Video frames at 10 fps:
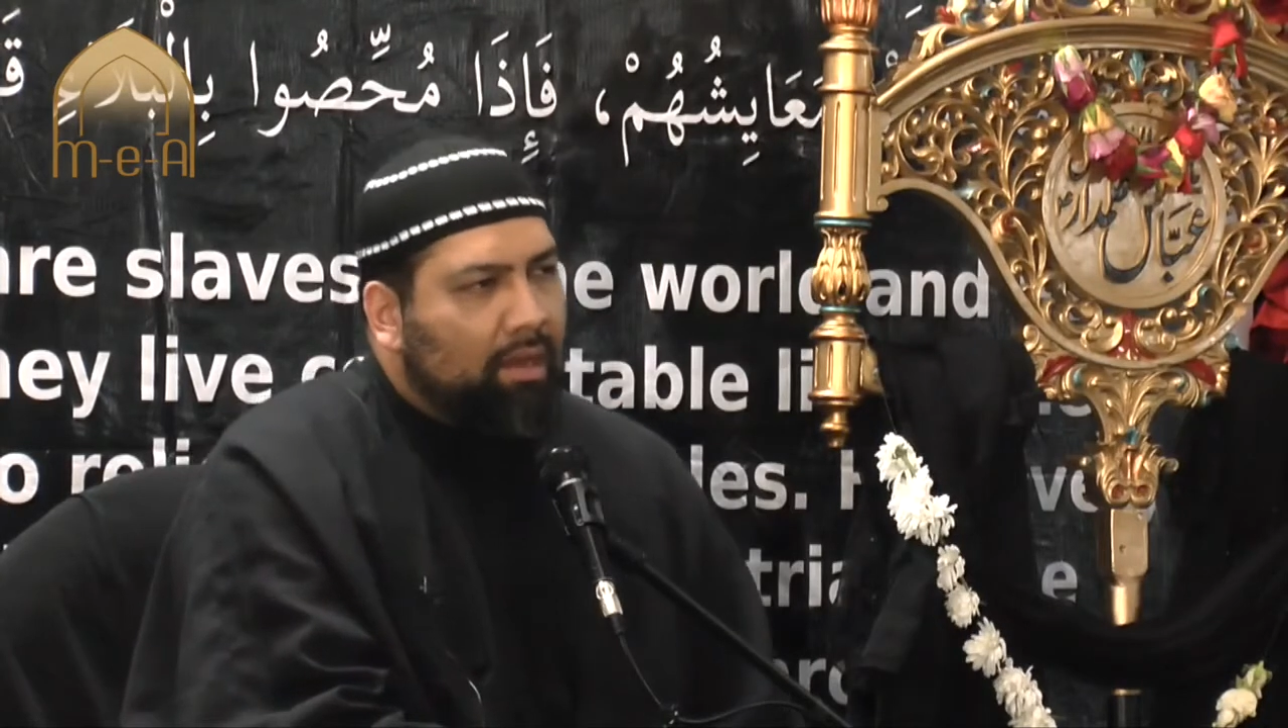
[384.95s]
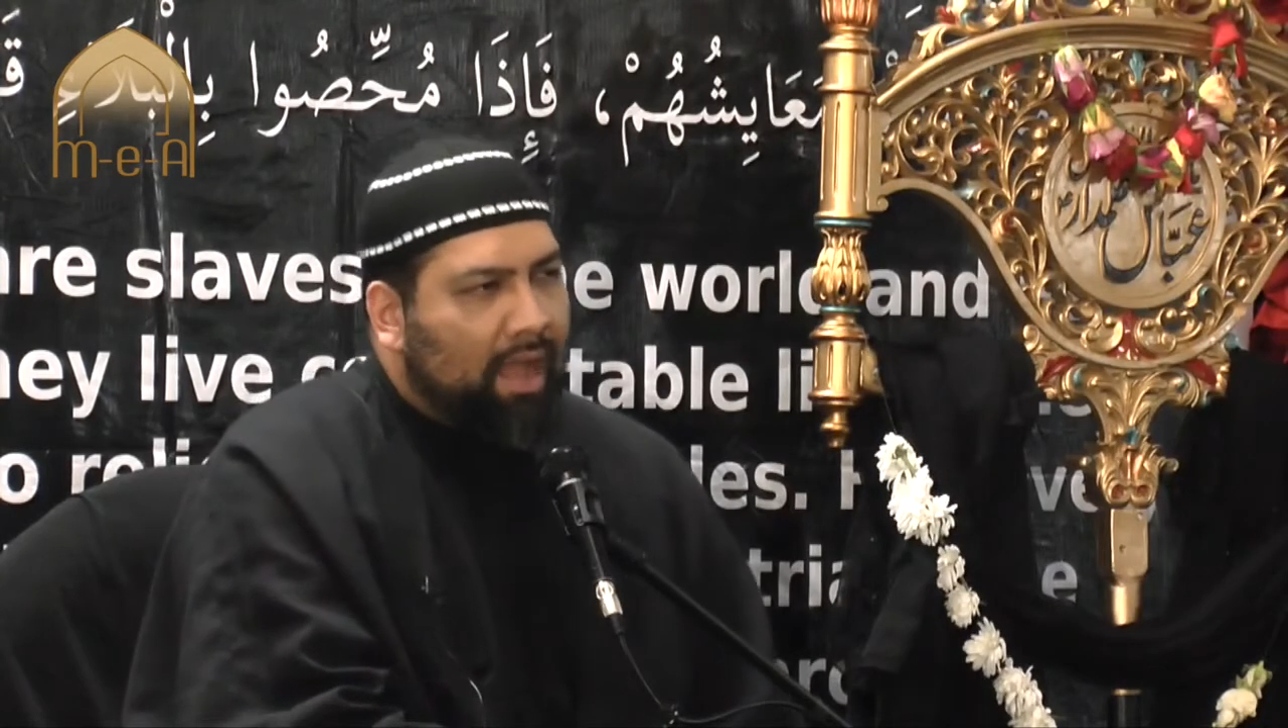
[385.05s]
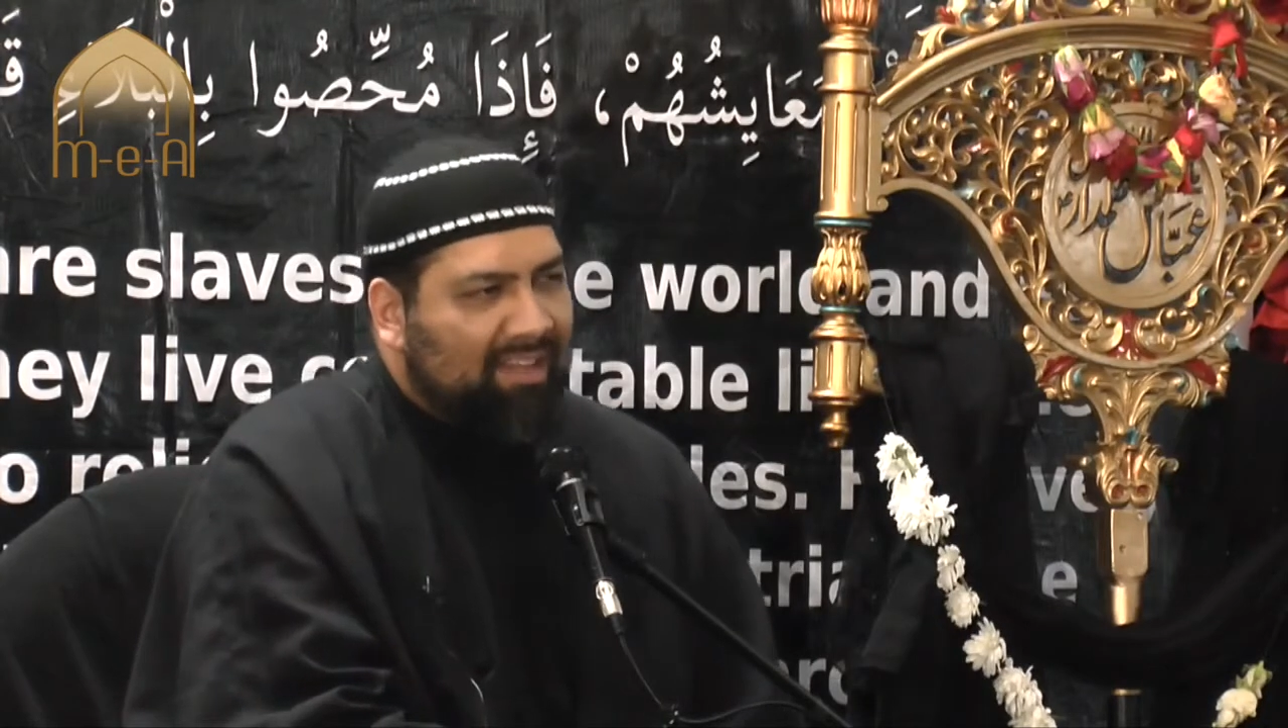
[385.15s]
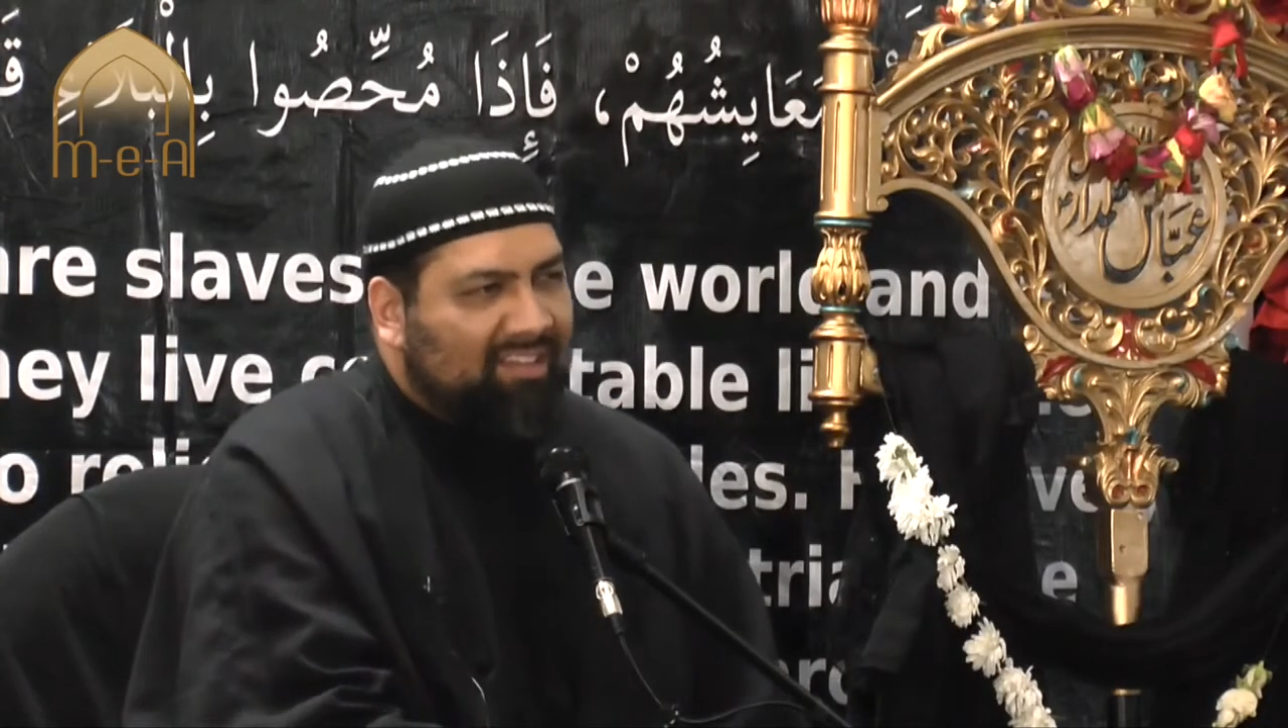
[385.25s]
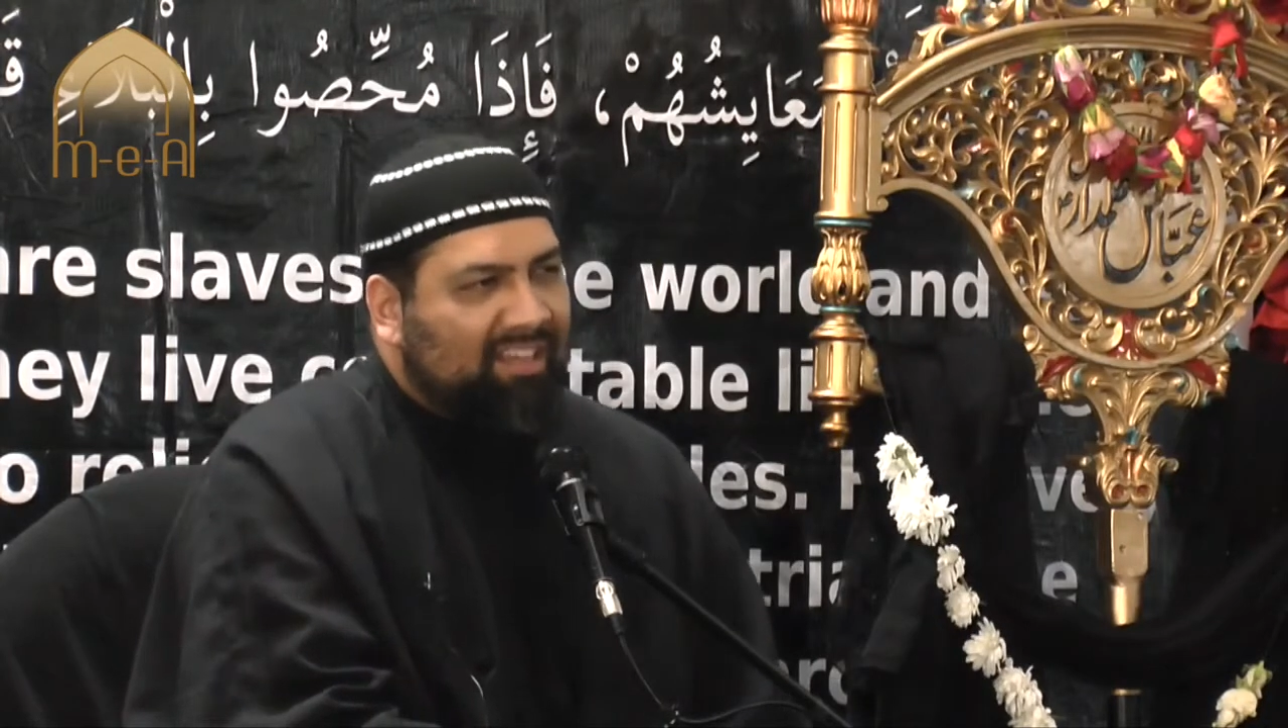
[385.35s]

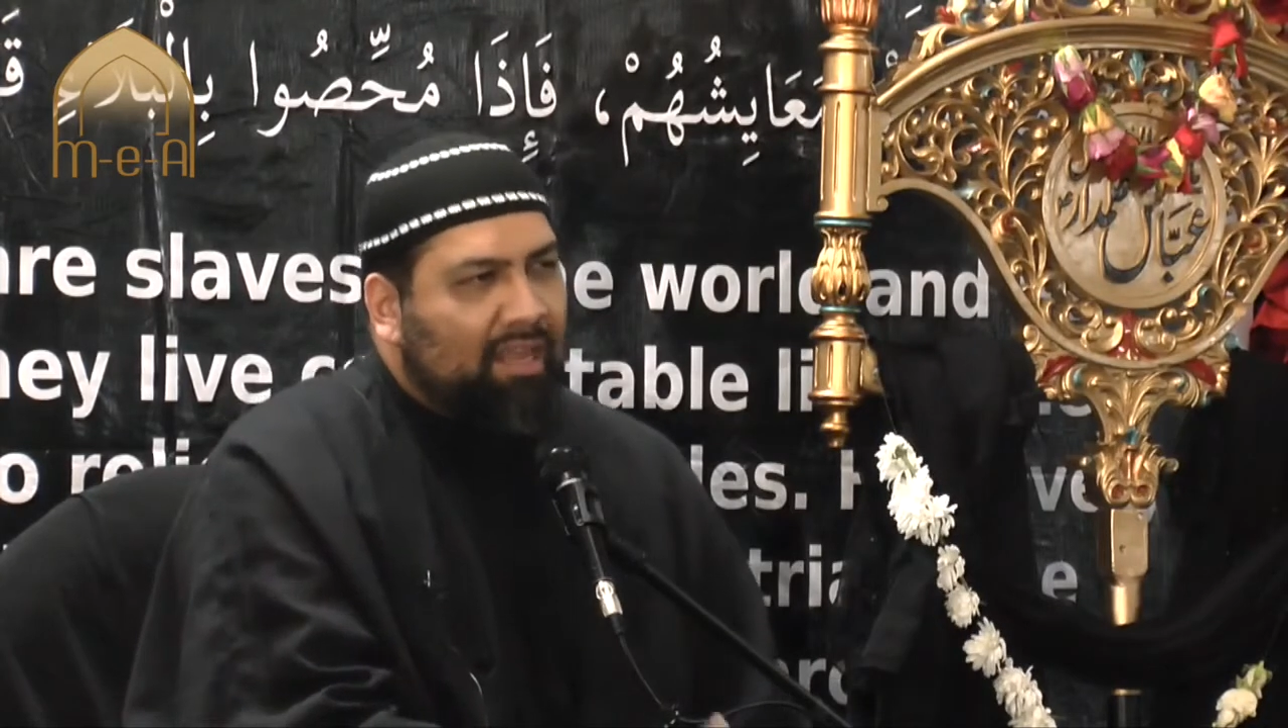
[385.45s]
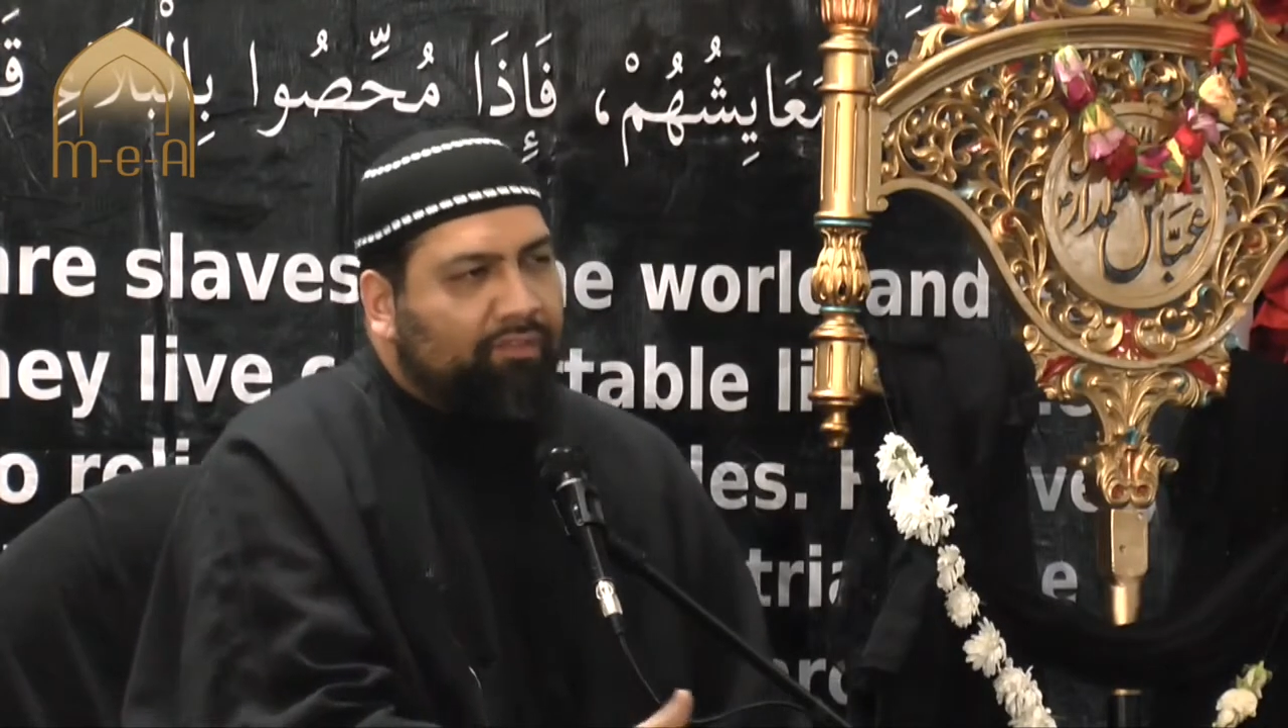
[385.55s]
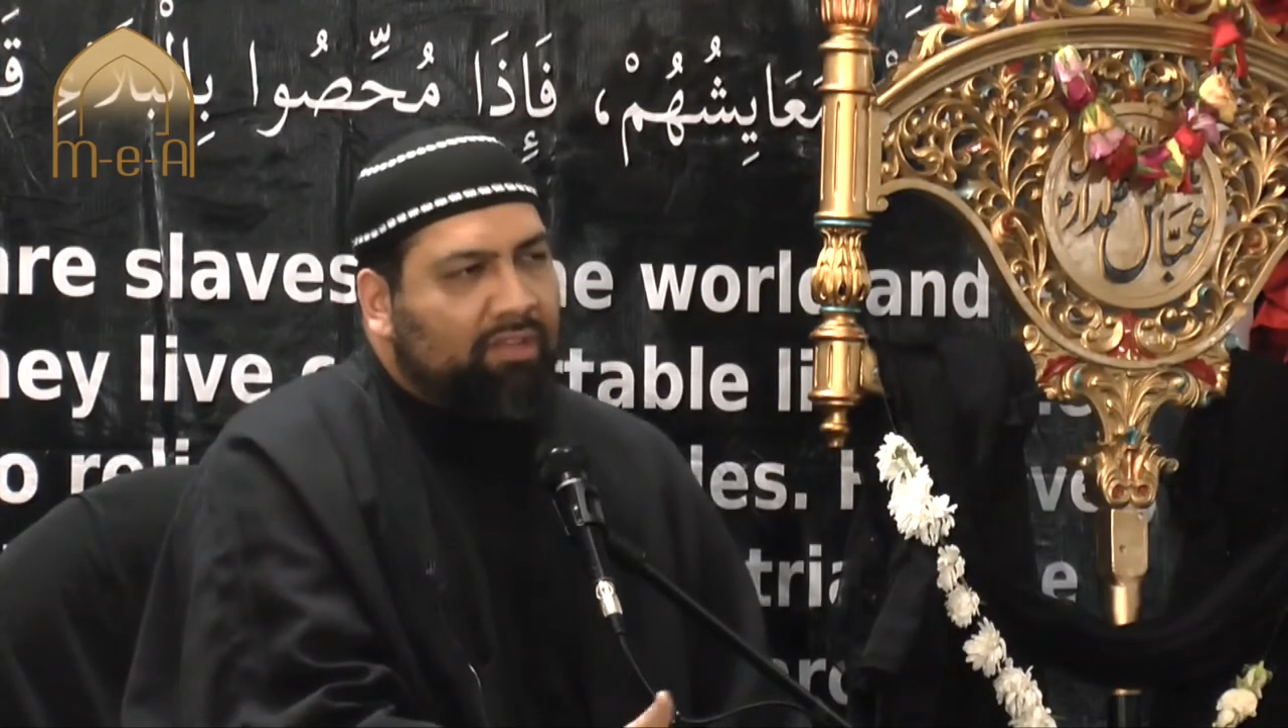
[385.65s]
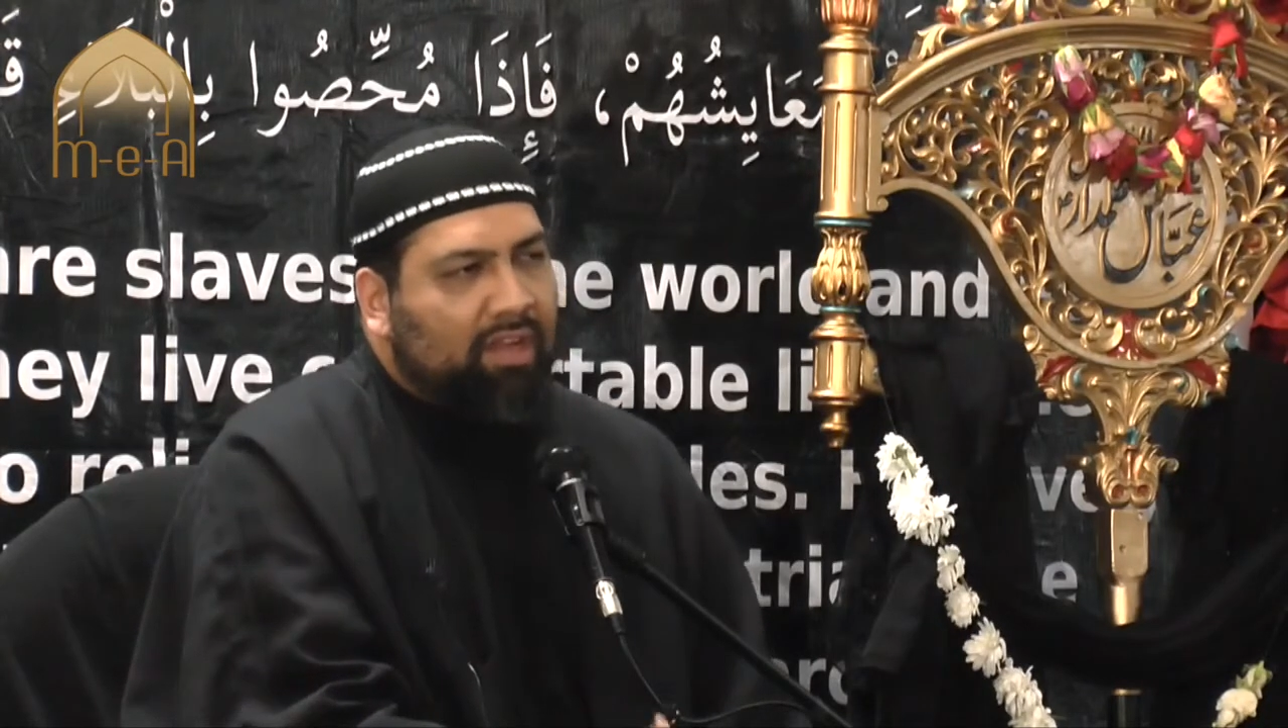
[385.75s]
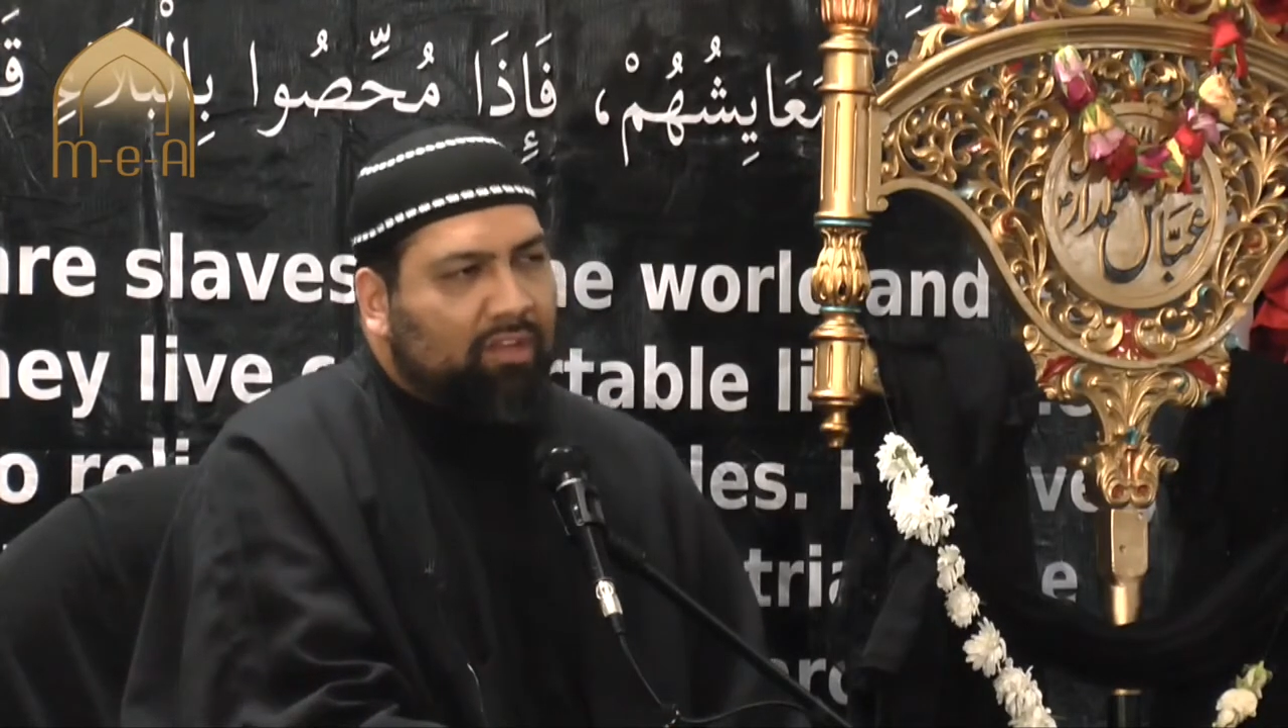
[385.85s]
has gifted